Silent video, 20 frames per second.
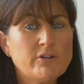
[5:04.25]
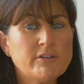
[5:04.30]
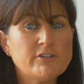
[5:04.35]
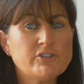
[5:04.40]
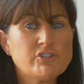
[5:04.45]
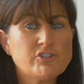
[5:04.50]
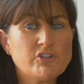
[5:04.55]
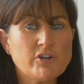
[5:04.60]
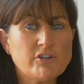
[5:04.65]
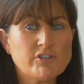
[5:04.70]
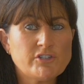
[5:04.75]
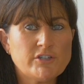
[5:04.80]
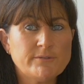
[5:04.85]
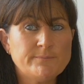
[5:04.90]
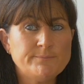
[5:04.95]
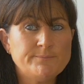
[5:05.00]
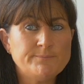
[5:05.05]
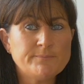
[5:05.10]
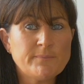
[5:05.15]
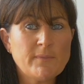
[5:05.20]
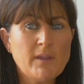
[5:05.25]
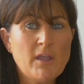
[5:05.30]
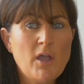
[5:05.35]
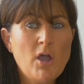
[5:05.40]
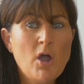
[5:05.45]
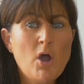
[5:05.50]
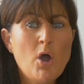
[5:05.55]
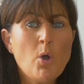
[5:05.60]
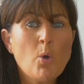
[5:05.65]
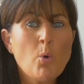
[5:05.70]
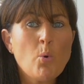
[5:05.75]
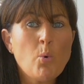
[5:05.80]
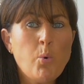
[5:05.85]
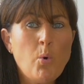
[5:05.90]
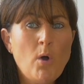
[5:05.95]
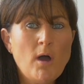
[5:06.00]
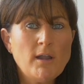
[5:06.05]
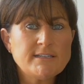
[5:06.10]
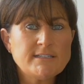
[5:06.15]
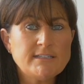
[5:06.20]
than short term.
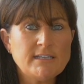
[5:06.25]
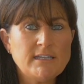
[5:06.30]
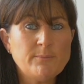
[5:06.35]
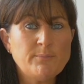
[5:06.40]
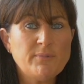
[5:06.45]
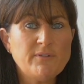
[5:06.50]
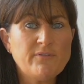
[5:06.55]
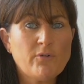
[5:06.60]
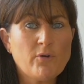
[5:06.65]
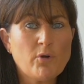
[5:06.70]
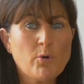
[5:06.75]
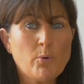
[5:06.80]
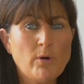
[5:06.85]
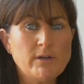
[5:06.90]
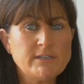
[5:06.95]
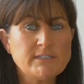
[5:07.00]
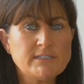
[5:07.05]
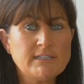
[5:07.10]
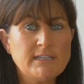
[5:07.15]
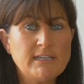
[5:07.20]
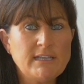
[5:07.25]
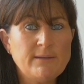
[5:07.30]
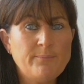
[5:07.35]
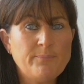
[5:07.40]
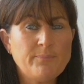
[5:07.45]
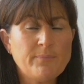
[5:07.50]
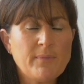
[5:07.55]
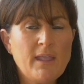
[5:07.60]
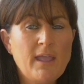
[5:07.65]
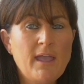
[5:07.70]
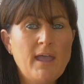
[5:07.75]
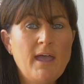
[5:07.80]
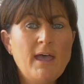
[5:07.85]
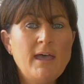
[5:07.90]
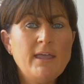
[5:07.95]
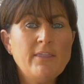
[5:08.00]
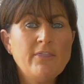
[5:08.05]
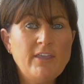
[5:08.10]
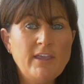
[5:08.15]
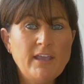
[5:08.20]
Quality before quantity.
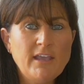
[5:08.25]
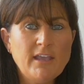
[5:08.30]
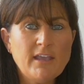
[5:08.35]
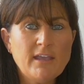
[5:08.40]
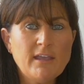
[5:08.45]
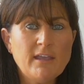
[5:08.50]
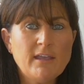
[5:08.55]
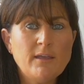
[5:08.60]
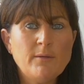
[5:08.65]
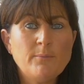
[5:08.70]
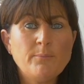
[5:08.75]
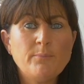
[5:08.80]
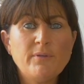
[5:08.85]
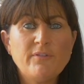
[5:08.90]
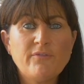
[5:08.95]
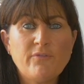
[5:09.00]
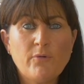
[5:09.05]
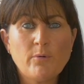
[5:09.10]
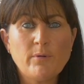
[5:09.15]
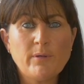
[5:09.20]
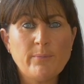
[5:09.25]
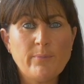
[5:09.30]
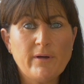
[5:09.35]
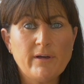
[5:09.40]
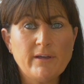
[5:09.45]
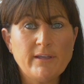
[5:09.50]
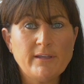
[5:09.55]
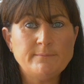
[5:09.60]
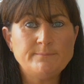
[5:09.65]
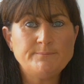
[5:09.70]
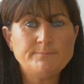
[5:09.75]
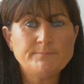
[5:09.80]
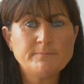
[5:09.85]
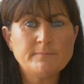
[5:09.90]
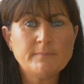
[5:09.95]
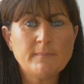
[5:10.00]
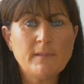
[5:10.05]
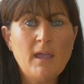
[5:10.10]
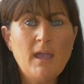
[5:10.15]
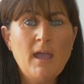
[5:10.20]
Think before we buy.
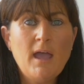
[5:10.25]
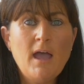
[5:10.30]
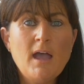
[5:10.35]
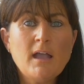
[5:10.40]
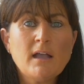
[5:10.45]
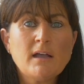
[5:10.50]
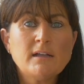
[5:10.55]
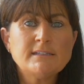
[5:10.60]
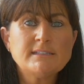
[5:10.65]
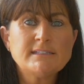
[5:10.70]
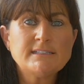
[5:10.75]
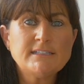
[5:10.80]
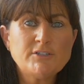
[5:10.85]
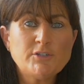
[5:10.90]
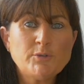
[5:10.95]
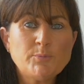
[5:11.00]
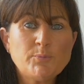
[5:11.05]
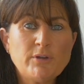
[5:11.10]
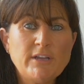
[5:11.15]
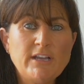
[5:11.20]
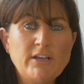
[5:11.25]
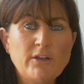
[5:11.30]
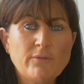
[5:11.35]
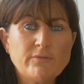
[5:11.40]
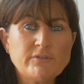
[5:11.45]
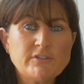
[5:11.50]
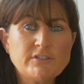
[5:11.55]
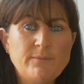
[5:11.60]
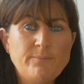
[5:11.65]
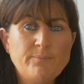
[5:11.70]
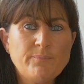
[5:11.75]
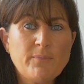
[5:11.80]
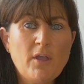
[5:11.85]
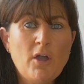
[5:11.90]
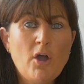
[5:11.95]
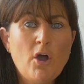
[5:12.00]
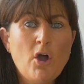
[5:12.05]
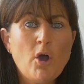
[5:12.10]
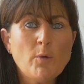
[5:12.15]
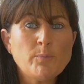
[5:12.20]
Consider pre-loved.
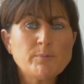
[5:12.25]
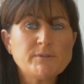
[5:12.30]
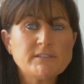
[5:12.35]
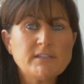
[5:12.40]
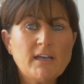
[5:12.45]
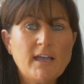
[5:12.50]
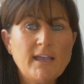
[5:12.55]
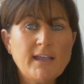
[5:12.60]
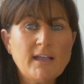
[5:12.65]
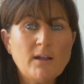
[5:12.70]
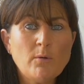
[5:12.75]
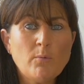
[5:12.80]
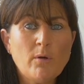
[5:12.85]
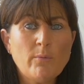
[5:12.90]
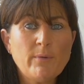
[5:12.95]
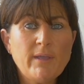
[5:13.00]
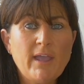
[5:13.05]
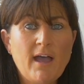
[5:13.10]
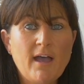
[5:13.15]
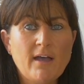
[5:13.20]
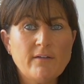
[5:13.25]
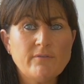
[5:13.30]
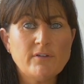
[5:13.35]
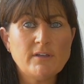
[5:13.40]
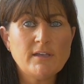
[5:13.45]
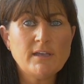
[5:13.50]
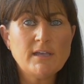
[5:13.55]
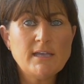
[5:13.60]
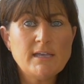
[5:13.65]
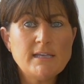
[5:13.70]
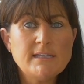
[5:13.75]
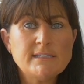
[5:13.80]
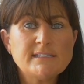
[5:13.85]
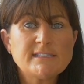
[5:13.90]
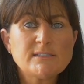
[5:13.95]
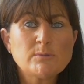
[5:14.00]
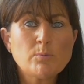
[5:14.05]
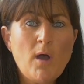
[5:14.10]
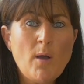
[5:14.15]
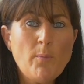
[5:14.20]
Upcycle what we have.
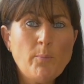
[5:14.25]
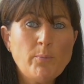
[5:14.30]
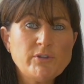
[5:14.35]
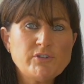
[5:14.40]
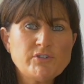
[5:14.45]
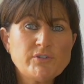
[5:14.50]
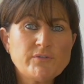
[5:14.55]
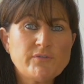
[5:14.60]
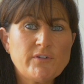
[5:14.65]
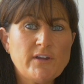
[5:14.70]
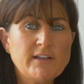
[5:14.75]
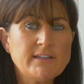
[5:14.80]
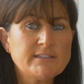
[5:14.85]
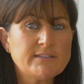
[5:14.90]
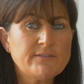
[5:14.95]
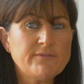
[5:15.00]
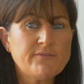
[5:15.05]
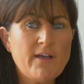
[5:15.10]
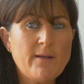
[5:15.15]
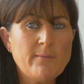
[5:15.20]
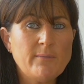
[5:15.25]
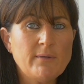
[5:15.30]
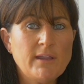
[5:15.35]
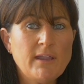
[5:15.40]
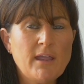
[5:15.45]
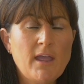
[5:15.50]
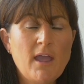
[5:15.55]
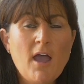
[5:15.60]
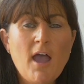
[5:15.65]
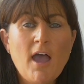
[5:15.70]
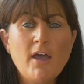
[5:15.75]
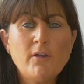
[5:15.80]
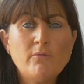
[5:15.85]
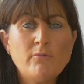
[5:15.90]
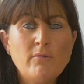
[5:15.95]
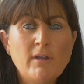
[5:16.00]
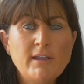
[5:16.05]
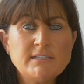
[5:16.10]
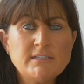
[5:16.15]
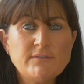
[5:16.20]
Swap with your friends and family and
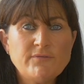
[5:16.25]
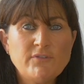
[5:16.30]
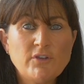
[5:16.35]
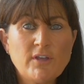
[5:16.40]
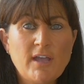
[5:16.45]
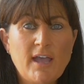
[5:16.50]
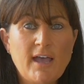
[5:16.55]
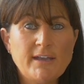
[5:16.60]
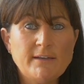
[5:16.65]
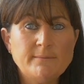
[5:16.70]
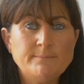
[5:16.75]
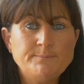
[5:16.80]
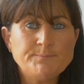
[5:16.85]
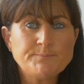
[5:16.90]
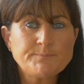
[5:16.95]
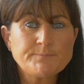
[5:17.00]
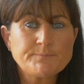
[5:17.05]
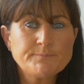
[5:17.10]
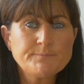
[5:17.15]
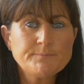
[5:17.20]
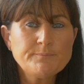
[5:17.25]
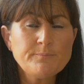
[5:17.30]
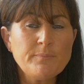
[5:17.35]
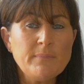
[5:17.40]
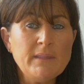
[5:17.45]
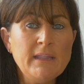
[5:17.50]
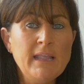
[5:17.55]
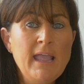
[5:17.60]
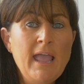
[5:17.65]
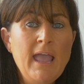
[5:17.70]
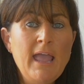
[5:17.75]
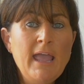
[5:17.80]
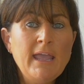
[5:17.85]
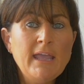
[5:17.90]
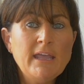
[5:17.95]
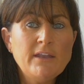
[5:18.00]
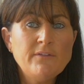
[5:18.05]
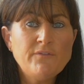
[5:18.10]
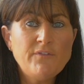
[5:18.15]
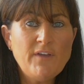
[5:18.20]
rent if you can.
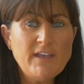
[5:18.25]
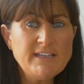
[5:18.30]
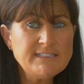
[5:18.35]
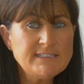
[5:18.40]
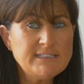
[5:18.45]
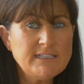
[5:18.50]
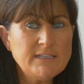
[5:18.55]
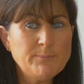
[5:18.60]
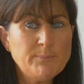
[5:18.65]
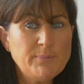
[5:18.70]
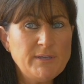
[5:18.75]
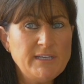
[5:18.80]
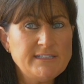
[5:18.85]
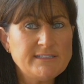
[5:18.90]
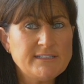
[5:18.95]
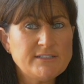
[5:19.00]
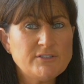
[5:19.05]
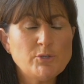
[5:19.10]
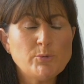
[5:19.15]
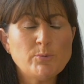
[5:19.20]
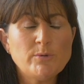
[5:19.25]
Invest in pieces you